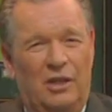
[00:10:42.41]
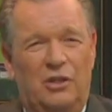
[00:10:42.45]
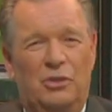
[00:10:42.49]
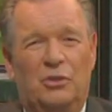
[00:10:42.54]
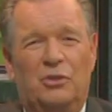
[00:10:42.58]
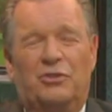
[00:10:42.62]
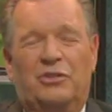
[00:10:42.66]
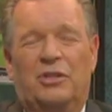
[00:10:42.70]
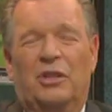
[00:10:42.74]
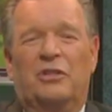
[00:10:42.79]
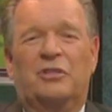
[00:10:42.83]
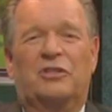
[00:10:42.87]

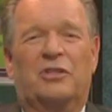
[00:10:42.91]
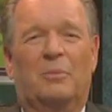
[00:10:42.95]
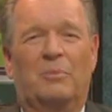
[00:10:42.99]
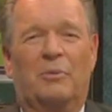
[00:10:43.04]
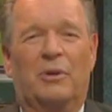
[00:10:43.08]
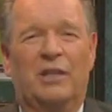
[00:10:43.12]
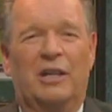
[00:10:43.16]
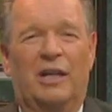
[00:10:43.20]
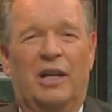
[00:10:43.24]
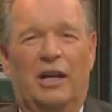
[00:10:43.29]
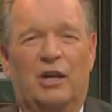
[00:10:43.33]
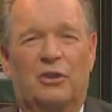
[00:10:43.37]
You sell
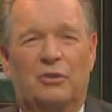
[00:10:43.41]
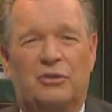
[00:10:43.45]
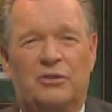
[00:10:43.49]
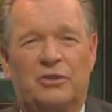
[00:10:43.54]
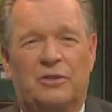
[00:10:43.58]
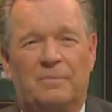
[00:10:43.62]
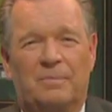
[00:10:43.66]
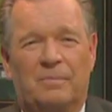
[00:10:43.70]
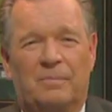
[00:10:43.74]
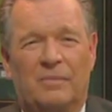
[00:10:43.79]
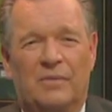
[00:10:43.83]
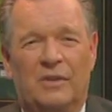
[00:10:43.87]
somebody a
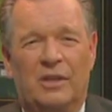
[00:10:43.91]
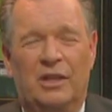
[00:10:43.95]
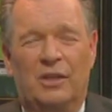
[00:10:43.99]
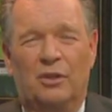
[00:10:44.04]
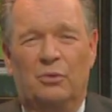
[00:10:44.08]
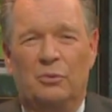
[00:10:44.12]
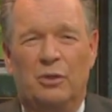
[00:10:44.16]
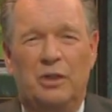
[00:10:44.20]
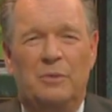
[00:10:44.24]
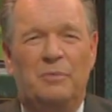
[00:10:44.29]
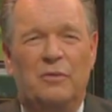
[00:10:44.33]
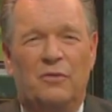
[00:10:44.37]
house and a
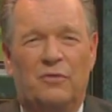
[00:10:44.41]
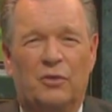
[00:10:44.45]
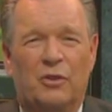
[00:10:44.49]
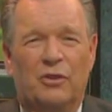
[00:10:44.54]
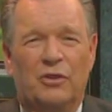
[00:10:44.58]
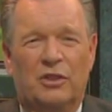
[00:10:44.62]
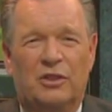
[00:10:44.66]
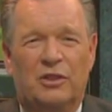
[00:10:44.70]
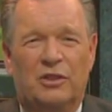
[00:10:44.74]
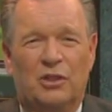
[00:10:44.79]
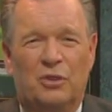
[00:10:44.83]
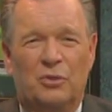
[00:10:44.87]
week before
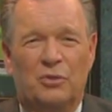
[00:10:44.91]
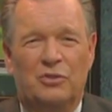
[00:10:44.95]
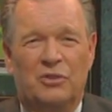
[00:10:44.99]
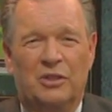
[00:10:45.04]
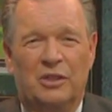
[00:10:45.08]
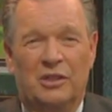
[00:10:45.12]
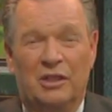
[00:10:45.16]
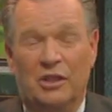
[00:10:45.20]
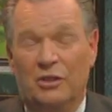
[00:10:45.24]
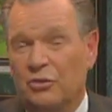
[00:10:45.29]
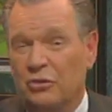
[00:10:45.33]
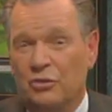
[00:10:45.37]
the
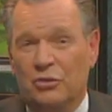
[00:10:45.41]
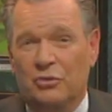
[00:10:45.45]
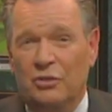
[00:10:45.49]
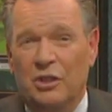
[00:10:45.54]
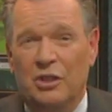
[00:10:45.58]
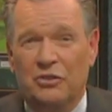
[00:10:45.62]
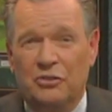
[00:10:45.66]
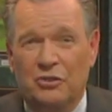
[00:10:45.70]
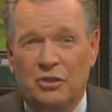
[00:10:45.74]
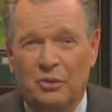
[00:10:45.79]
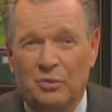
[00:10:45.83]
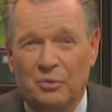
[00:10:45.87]
closing, the interest
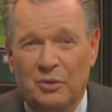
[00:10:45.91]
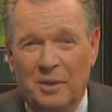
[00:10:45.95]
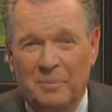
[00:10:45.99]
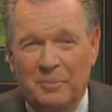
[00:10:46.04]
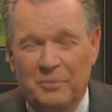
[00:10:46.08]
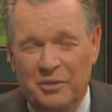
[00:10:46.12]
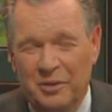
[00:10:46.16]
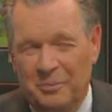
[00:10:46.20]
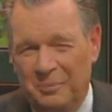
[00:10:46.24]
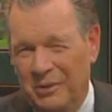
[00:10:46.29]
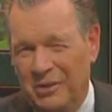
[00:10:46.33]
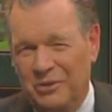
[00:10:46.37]
rates go up
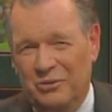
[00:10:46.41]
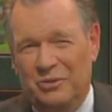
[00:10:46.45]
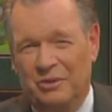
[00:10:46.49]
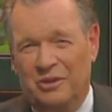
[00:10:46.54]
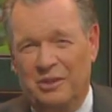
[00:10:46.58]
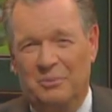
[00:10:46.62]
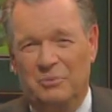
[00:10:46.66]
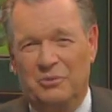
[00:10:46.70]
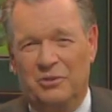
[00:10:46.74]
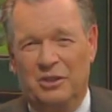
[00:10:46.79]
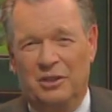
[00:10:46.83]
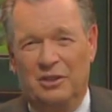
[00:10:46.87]
and the appraisal
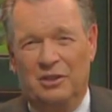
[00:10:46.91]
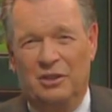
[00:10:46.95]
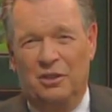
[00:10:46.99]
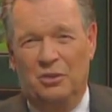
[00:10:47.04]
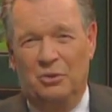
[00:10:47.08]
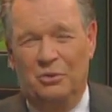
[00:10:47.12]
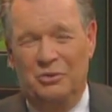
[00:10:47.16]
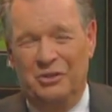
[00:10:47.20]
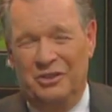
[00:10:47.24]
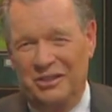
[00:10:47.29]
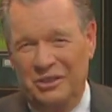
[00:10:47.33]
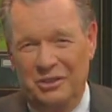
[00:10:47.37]
comes in
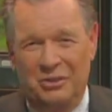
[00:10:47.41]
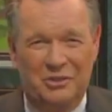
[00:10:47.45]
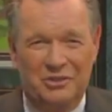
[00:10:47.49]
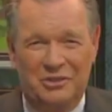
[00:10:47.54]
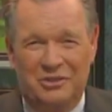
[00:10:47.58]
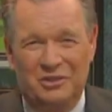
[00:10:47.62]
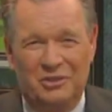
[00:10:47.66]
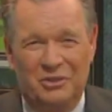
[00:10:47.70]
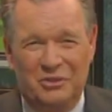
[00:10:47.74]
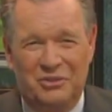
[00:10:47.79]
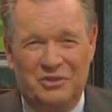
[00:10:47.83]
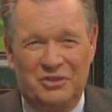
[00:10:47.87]
low and the deal
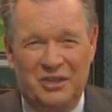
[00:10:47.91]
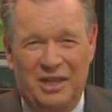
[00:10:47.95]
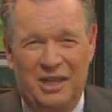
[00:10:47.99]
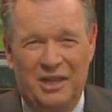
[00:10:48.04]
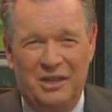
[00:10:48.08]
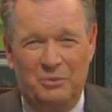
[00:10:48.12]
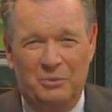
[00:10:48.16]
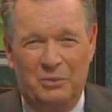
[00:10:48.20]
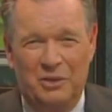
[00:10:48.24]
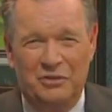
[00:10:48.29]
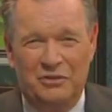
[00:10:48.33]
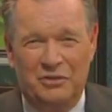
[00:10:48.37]
gets a little
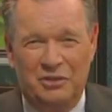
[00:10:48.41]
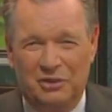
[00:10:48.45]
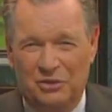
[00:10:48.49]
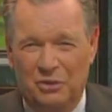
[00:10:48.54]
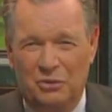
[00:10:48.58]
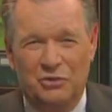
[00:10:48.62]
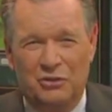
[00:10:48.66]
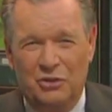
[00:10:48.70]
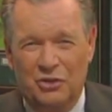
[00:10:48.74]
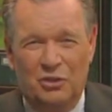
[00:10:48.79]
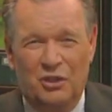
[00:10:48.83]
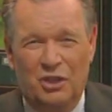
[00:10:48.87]
sideways and
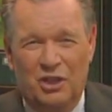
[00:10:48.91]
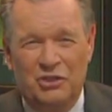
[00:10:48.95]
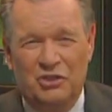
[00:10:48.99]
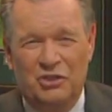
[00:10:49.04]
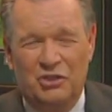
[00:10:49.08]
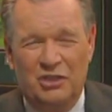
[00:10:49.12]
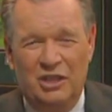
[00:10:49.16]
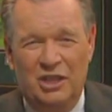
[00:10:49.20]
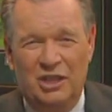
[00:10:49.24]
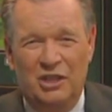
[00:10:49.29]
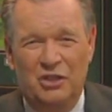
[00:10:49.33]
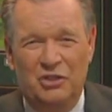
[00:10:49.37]
closing costs
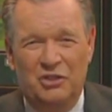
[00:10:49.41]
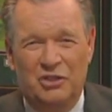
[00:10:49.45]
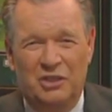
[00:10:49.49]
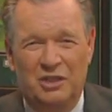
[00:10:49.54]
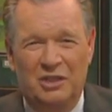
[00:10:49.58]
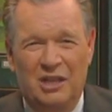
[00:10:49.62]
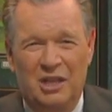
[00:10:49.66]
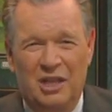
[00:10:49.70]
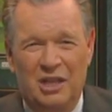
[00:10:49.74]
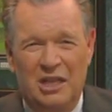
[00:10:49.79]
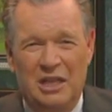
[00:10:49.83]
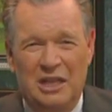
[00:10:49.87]
change
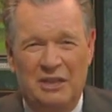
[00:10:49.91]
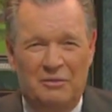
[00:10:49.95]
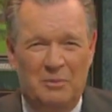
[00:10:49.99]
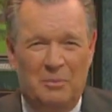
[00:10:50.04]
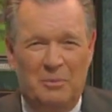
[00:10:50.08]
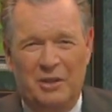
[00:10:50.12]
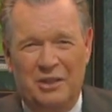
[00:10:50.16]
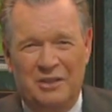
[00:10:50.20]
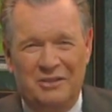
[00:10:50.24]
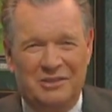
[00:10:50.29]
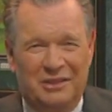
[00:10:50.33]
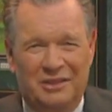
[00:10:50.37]
and
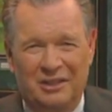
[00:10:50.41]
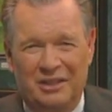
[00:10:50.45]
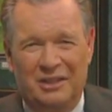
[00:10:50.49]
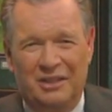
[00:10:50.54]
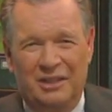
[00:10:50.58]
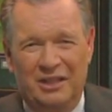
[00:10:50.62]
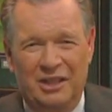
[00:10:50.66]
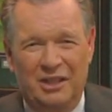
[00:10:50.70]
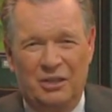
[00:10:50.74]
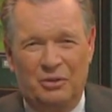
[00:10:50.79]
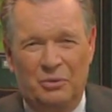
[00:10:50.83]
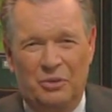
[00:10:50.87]
everybody's a
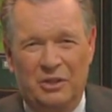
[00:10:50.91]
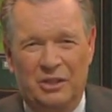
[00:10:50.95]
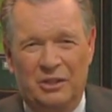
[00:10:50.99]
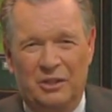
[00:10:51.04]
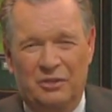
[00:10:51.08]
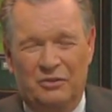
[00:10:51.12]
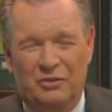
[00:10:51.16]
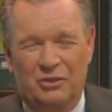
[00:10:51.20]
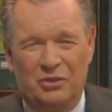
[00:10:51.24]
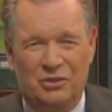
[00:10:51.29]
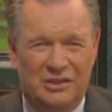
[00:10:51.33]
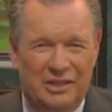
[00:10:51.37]
little angry and
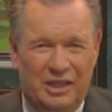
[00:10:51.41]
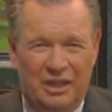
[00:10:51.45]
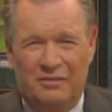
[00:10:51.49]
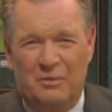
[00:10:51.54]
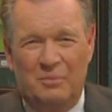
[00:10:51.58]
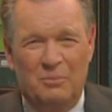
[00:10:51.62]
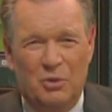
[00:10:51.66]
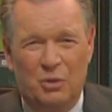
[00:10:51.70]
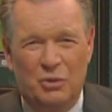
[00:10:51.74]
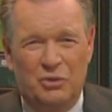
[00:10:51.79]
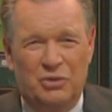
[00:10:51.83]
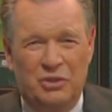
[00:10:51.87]
there's a lot of
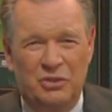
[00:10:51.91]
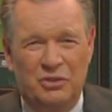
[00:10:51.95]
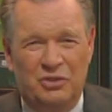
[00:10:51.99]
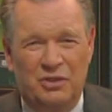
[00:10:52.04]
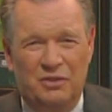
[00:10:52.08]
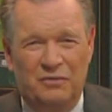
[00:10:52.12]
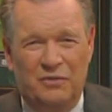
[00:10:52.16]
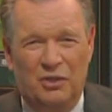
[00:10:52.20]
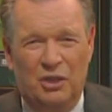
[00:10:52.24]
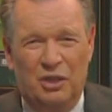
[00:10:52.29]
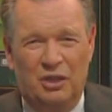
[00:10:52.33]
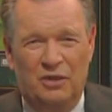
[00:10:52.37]
emotions
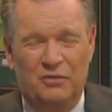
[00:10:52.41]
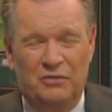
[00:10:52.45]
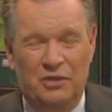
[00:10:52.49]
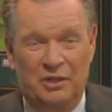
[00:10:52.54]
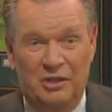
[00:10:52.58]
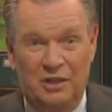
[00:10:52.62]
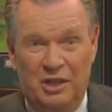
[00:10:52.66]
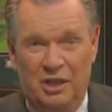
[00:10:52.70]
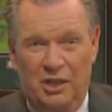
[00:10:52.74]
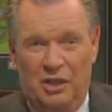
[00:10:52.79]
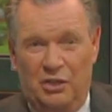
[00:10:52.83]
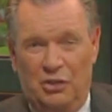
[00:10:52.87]
involved
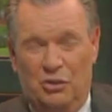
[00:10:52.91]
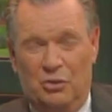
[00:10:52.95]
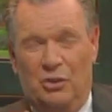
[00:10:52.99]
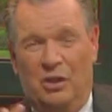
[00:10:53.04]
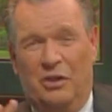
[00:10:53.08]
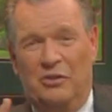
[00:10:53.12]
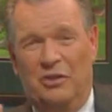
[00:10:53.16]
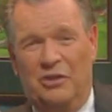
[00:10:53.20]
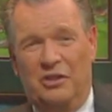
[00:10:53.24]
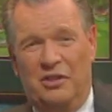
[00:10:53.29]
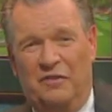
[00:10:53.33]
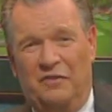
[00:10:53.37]
and you're
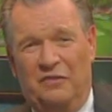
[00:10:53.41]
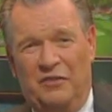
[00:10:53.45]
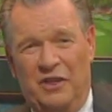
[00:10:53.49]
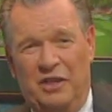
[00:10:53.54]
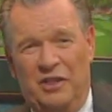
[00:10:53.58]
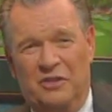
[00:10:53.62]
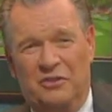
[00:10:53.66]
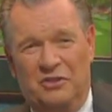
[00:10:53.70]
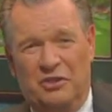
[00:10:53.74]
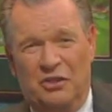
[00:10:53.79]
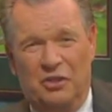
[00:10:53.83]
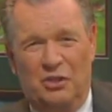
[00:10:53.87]
on the
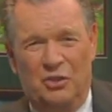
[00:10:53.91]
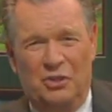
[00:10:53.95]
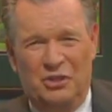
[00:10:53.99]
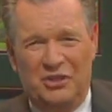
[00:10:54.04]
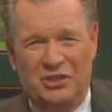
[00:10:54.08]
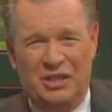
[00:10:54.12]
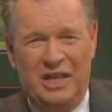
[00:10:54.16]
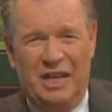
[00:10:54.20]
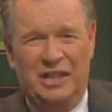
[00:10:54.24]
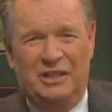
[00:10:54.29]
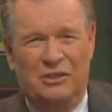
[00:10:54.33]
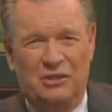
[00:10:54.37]
defense and they're
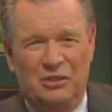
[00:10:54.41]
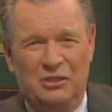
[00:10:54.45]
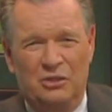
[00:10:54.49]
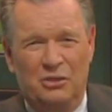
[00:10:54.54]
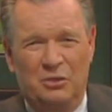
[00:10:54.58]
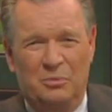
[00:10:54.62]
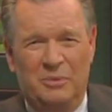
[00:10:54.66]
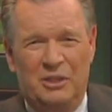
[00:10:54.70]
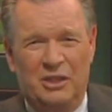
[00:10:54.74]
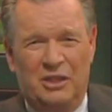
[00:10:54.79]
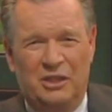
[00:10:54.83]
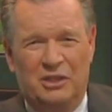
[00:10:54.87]
attacking
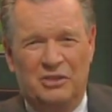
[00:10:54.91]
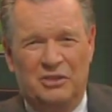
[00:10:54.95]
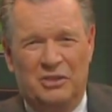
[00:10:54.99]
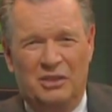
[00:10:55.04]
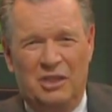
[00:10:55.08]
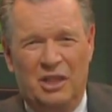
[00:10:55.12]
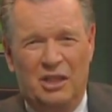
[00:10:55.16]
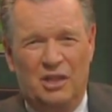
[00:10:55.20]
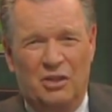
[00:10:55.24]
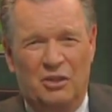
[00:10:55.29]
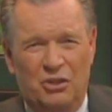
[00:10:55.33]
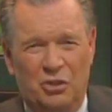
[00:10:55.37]
you because
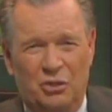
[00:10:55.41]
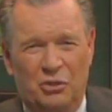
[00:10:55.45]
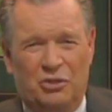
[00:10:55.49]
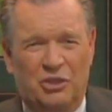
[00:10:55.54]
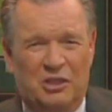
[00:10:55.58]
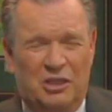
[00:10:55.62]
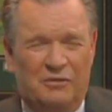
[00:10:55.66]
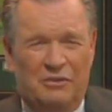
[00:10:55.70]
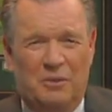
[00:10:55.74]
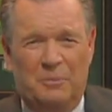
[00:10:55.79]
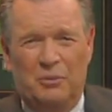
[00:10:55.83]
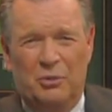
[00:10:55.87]
you
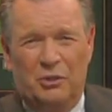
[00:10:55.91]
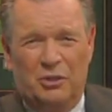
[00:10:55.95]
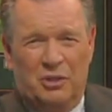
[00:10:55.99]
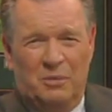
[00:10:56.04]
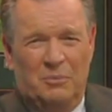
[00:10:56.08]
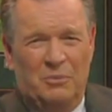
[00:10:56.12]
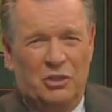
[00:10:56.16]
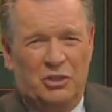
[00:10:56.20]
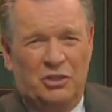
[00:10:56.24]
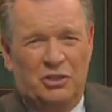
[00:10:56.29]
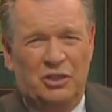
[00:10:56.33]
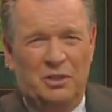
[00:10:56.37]
should give up your
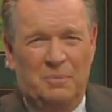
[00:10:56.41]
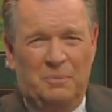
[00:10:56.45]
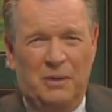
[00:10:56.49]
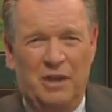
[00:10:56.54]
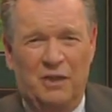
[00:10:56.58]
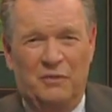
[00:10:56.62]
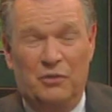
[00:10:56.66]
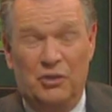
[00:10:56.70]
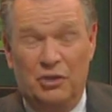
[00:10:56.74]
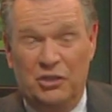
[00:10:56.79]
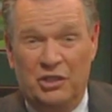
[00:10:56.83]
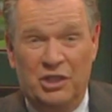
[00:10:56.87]
commission to
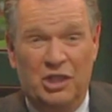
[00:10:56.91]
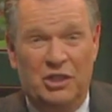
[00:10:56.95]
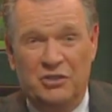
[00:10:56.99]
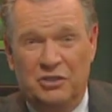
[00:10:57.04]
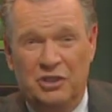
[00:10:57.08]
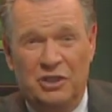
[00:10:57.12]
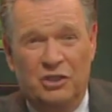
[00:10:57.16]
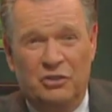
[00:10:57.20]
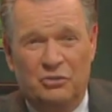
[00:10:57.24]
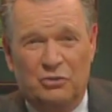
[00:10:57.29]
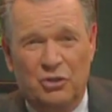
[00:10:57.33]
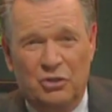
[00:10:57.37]
pay for the change in
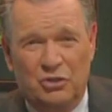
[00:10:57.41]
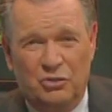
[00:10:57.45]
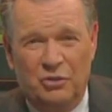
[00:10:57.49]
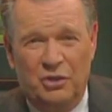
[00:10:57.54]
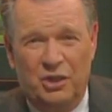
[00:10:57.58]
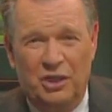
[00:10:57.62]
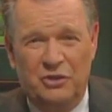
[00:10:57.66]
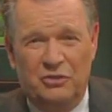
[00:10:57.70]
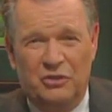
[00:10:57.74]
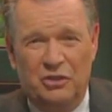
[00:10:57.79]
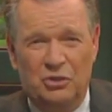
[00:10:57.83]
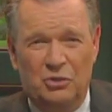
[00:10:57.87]
the interest
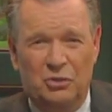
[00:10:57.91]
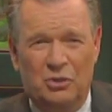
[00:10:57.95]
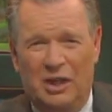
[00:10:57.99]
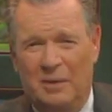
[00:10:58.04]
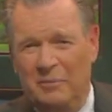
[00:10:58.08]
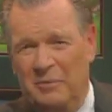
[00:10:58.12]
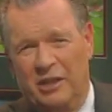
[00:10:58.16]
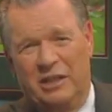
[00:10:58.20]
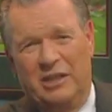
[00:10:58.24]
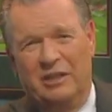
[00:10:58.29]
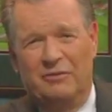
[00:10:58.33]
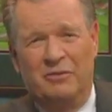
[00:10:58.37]
rates and you
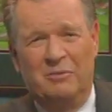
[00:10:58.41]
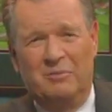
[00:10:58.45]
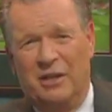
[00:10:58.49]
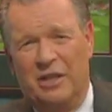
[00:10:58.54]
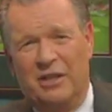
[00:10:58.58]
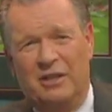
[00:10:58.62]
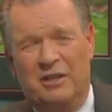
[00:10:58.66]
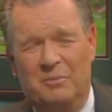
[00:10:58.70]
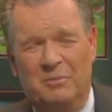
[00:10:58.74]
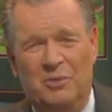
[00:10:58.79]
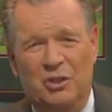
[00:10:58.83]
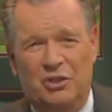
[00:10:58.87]
I'm not giving them
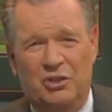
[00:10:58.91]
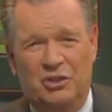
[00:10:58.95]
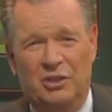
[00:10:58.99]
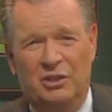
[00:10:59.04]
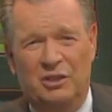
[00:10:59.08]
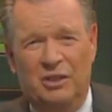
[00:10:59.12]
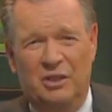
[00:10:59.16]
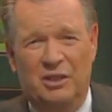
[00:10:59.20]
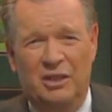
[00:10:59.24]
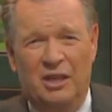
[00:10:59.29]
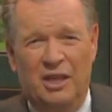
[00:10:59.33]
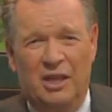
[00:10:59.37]
my
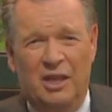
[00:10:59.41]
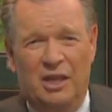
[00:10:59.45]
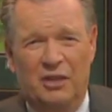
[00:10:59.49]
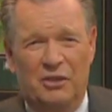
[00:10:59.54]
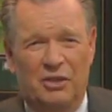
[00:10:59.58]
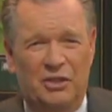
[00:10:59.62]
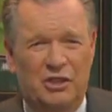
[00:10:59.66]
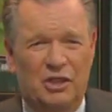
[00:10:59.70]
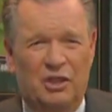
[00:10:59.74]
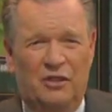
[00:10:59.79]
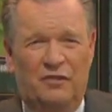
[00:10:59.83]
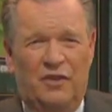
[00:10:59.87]
commission and
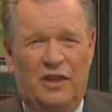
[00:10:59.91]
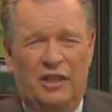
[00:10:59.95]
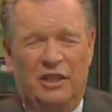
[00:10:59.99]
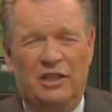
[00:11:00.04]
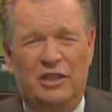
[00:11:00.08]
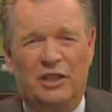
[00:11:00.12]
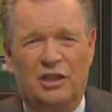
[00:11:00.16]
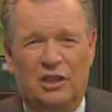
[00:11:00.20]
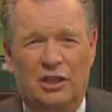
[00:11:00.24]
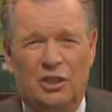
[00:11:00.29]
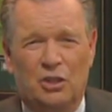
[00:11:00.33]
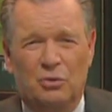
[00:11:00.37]
the deal
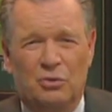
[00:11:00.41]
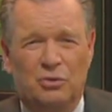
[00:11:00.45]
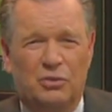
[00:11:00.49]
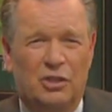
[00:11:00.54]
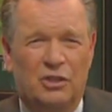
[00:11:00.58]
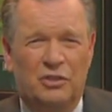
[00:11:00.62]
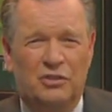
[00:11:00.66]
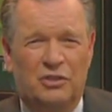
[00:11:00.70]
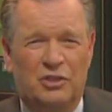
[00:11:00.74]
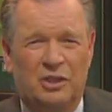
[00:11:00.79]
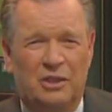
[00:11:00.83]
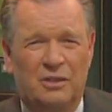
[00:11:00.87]
finally
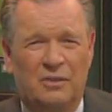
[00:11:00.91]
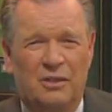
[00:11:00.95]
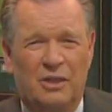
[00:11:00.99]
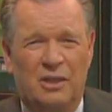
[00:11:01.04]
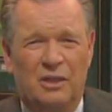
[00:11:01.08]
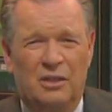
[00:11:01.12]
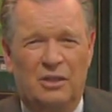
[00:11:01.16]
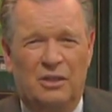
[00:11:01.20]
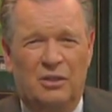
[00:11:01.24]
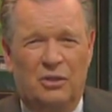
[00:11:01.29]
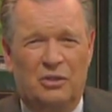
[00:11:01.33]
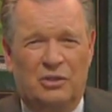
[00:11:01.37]
closes and
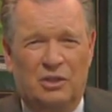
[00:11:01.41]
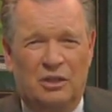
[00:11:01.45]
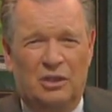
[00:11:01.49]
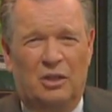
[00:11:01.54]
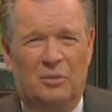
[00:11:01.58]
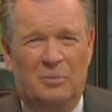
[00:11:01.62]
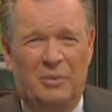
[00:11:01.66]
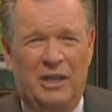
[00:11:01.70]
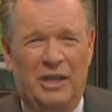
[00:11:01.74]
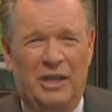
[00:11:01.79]
there's a little bit of